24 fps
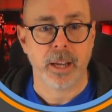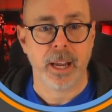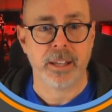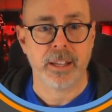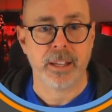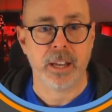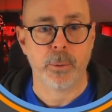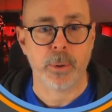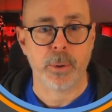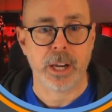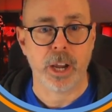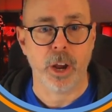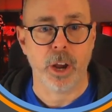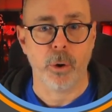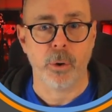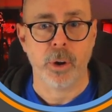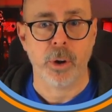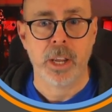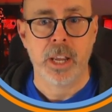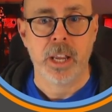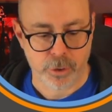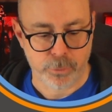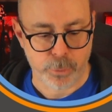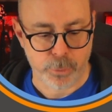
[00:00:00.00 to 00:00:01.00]
And there we
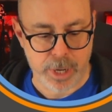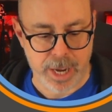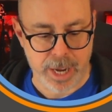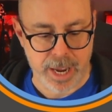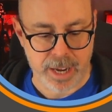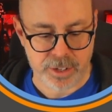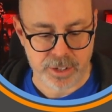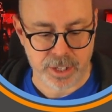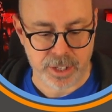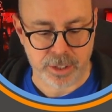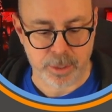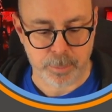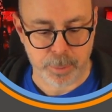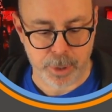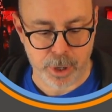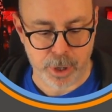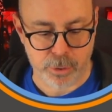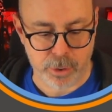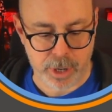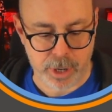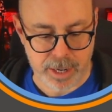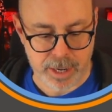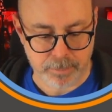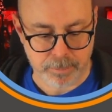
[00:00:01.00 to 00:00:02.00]
go. So if we exit the
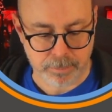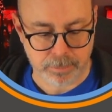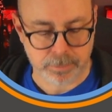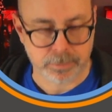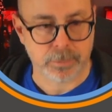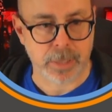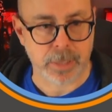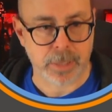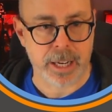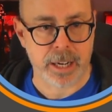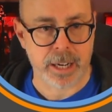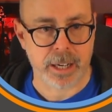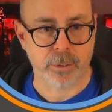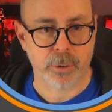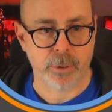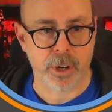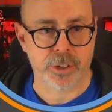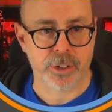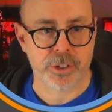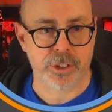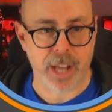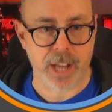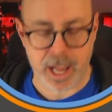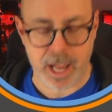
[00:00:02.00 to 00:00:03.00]
program by hitting
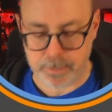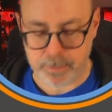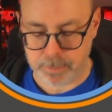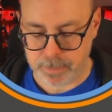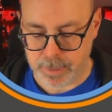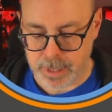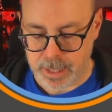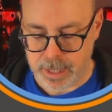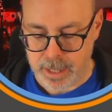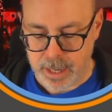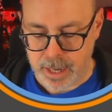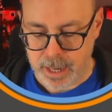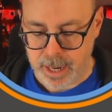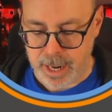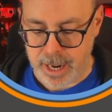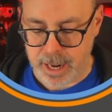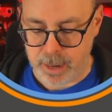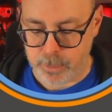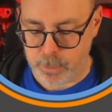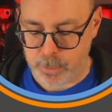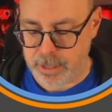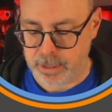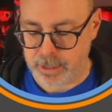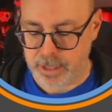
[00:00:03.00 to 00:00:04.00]
run stop
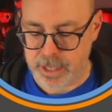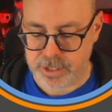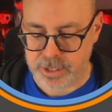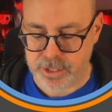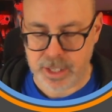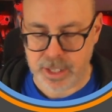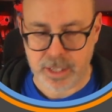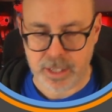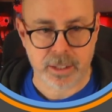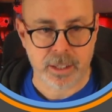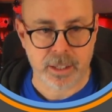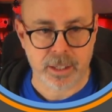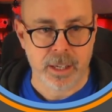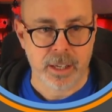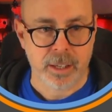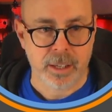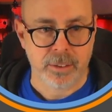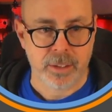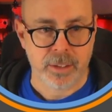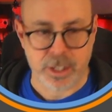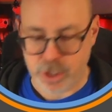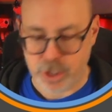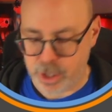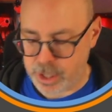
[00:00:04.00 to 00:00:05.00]
and we list it,
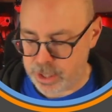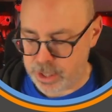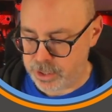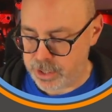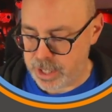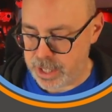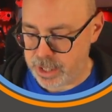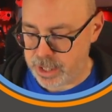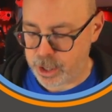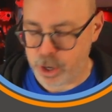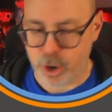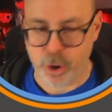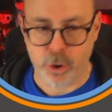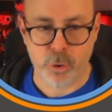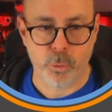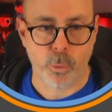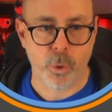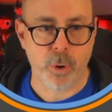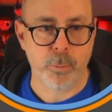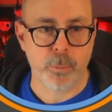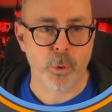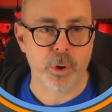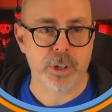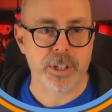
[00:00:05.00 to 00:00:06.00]
then you can see the
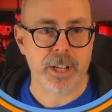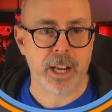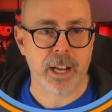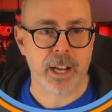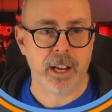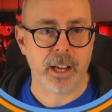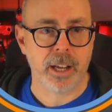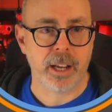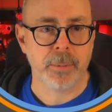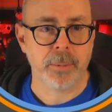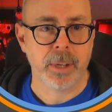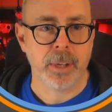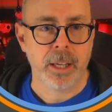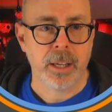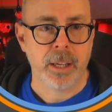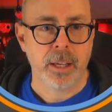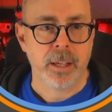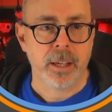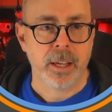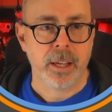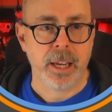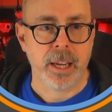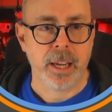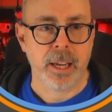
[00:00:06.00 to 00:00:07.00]
code one more time
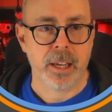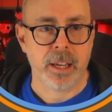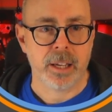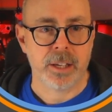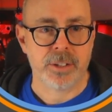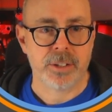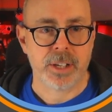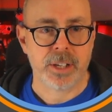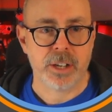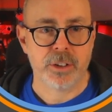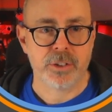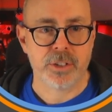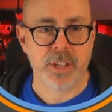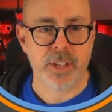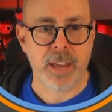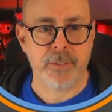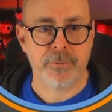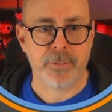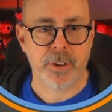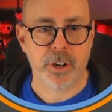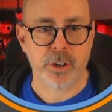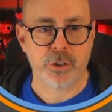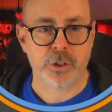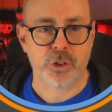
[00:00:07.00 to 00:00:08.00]
is here's
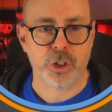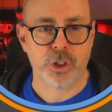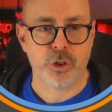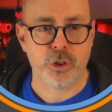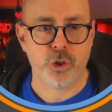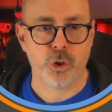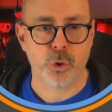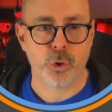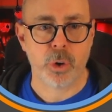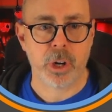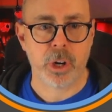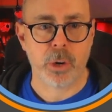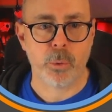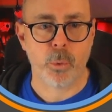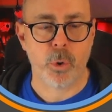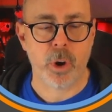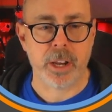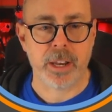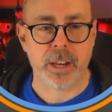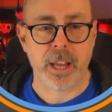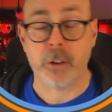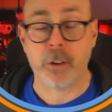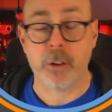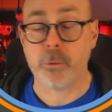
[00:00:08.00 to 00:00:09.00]
that function
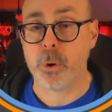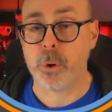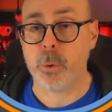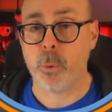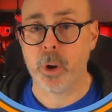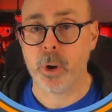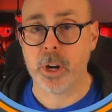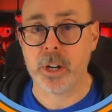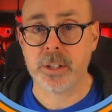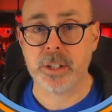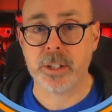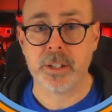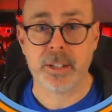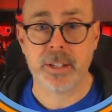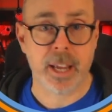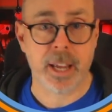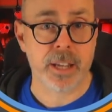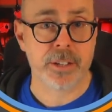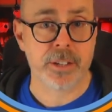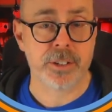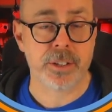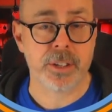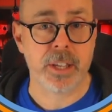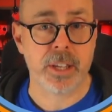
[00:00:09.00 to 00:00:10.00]
joy1. Now, if we wanted to
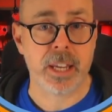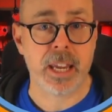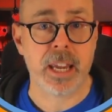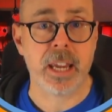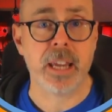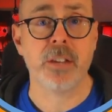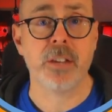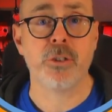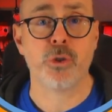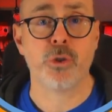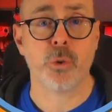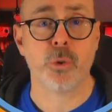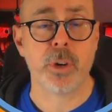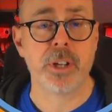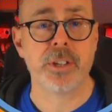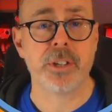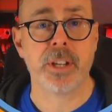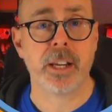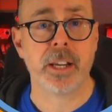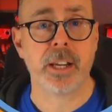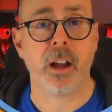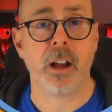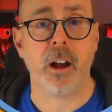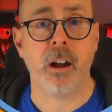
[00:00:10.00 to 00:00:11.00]
test the
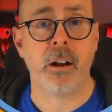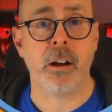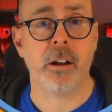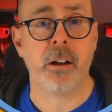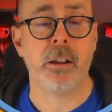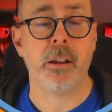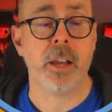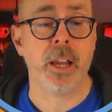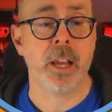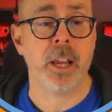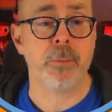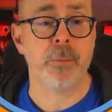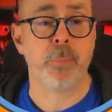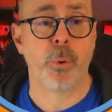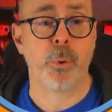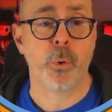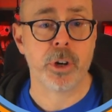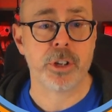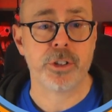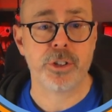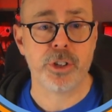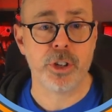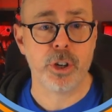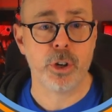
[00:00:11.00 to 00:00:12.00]
joystick on in
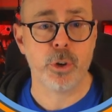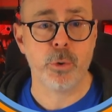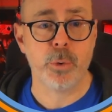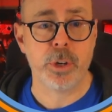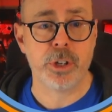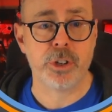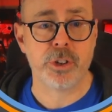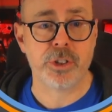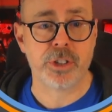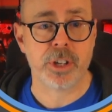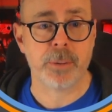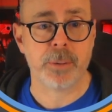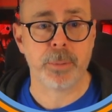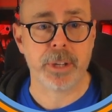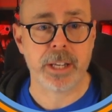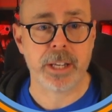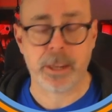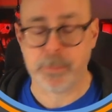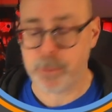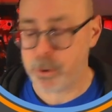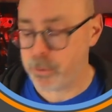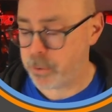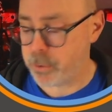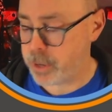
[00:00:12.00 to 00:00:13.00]
port 2, we just
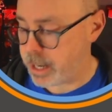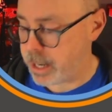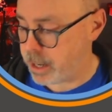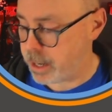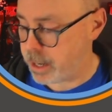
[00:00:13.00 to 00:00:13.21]
simply come over